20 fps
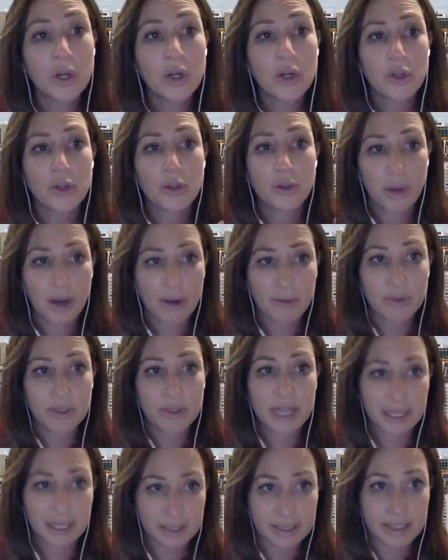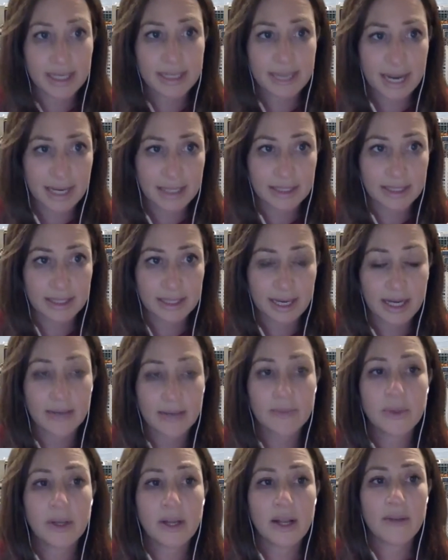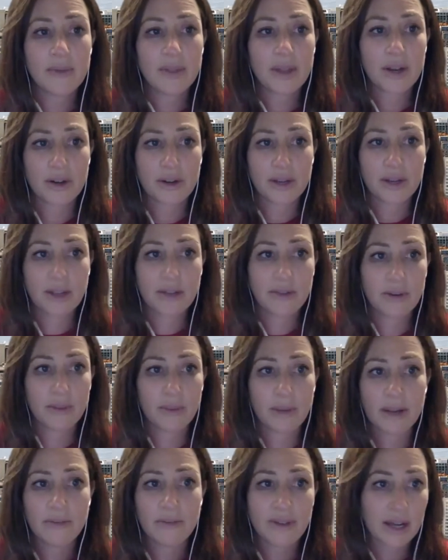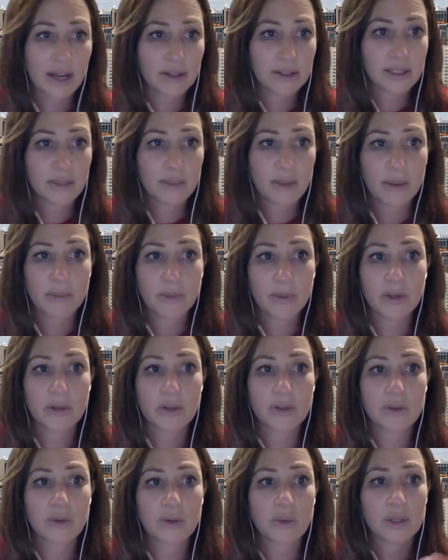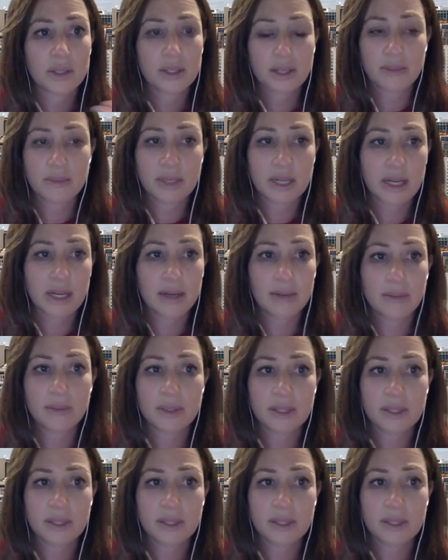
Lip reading: you have protected didactic time that are given by faculty members, or sometimes,